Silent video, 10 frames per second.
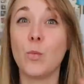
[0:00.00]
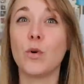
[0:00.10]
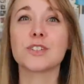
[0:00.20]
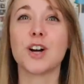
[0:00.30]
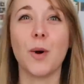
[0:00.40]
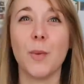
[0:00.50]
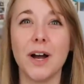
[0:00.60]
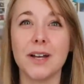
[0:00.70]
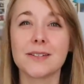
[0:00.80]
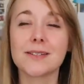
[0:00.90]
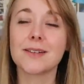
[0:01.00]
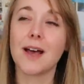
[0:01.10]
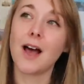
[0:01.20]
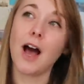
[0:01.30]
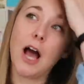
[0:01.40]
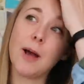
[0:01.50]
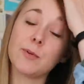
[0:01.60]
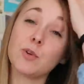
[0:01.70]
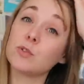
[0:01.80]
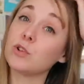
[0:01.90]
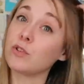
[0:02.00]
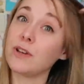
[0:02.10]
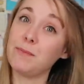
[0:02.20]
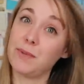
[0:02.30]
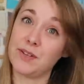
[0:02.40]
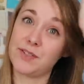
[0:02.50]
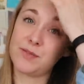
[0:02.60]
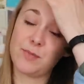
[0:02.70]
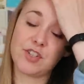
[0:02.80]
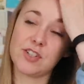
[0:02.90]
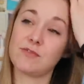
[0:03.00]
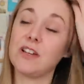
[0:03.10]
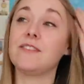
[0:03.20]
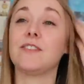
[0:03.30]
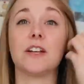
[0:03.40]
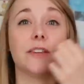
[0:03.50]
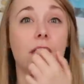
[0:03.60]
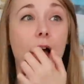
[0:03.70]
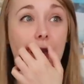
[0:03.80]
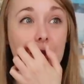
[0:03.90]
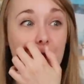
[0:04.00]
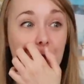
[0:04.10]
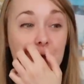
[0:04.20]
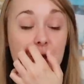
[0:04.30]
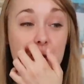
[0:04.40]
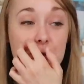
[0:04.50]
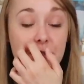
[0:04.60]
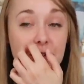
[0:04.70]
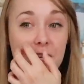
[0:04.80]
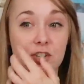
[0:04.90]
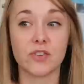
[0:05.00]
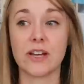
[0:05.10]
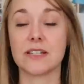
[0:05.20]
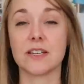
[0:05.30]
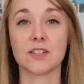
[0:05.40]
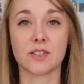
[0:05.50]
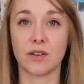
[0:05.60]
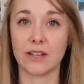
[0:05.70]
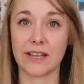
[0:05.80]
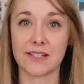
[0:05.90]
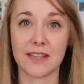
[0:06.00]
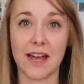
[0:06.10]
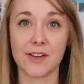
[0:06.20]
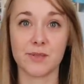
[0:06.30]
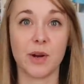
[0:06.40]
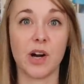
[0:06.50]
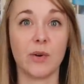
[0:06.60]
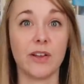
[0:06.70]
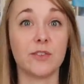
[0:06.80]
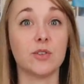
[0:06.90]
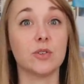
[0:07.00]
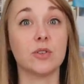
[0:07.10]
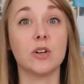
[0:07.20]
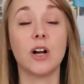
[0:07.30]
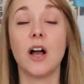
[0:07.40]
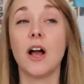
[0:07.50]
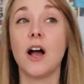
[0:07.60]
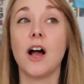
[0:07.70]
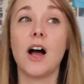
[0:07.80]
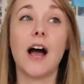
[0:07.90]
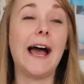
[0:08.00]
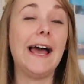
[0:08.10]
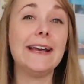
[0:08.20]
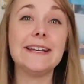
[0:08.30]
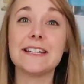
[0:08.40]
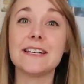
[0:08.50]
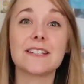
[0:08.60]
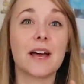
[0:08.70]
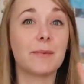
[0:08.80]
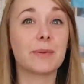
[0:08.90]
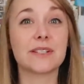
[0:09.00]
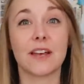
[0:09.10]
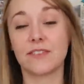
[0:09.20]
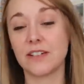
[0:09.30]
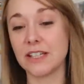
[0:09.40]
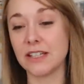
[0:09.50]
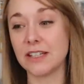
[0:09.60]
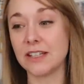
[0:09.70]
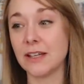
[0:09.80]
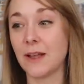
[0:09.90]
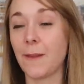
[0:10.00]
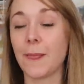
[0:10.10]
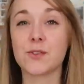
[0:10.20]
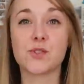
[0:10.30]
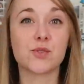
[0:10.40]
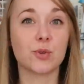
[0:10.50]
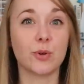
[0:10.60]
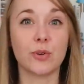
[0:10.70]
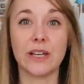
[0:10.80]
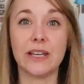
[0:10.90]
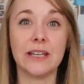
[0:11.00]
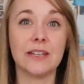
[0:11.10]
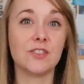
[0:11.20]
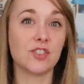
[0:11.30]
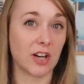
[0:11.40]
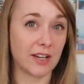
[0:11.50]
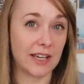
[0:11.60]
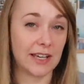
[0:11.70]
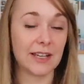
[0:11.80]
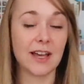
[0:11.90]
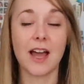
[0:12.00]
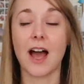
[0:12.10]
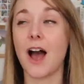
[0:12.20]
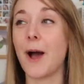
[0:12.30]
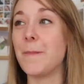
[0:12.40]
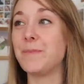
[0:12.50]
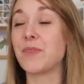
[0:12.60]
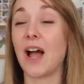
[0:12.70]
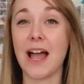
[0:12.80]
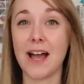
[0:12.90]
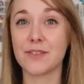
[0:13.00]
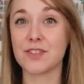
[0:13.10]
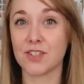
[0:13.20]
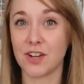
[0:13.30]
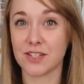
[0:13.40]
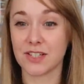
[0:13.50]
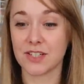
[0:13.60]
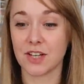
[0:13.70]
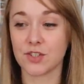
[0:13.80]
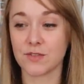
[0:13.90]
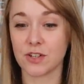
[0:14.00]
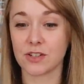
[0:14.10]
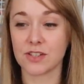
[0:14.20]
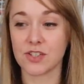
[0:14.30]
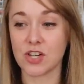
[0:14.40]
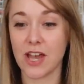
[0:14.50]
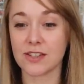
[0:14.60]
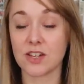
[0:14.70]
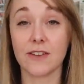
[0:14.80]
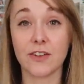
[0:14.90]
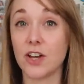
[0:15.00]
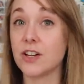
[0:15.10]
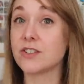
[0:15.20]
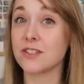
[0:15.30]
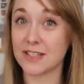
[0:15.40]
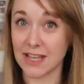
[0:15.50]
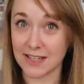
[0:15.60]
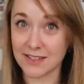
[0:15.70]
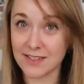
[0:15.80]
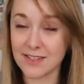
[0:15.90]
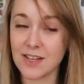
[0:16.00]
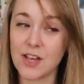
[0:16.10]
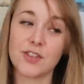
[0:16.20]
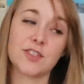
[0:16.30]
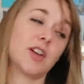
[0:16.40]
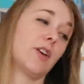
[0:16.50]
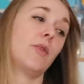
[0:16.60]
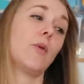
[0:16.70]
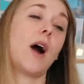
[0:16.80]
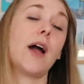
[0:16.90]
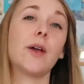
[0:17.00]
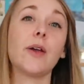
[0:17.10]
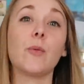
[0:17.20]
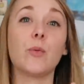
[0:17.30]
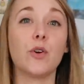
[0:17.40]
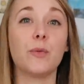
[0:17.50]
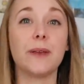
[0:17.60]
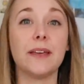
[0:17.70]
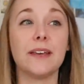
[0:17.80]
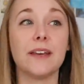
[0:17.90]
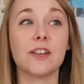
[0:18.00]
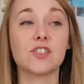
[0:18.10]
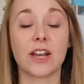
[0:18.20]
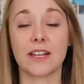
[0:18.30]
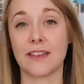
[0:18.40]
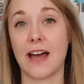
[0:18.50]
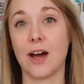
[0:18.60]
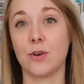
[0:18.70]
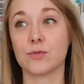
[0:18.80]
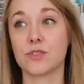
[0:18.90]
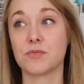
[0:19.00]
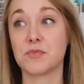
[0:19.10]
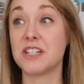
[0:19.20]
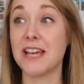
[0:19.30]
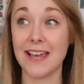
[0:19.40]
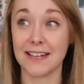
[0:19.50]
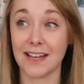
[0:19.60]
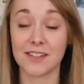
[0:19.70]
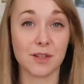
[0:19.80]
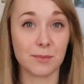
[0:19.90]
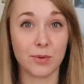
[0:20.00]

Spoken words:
What are words? Called Lore Olympus, which is really fun and beautifully illustrated. So I'll link to that as well. If you're a Hades and Persephone story junkie, I haven't started A Touch of Darkness yet. I've heard good things, so I will be checking that out today at some